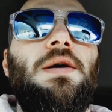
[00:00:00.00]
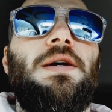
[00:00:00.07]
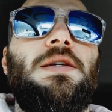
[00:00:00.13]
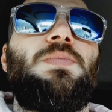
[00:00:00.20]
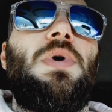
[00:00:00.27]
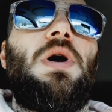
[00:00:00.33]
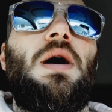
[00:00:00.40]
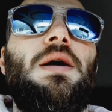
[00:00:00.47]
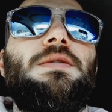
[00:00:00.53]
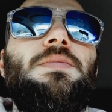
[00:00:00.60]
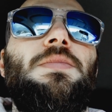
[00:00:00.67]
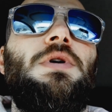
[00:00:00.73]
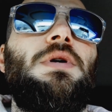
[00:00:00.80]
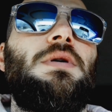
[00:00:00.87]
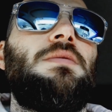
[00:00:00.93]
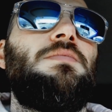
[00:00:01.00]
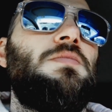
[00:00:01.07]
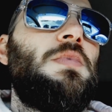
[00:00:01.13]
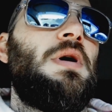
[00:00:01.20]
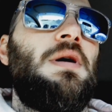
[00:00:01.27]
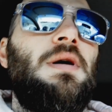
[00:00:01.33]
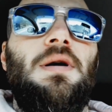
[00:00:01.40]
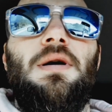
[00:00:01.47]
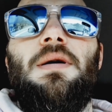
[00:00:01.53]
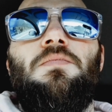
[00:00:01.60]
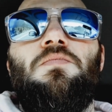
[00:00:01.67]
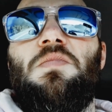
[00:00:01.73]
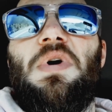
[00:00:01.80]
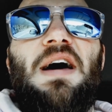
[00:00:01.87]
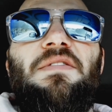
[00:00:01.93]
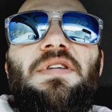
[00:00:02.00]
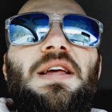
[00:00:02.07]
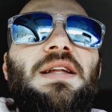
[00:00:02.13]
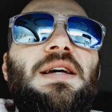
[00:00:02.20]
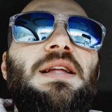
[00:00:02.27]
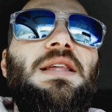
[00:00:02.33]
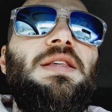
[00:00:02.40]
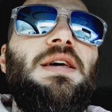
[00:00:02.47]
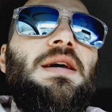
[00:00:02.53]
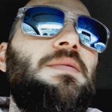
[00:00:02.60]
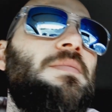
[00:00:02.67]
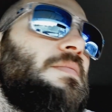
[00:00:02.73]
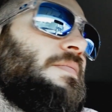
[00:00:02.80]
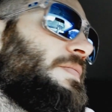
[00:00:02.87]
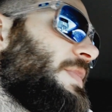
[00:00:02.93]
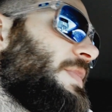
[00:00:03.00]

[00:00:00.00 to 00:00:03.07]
as possible. Haven't eaten anything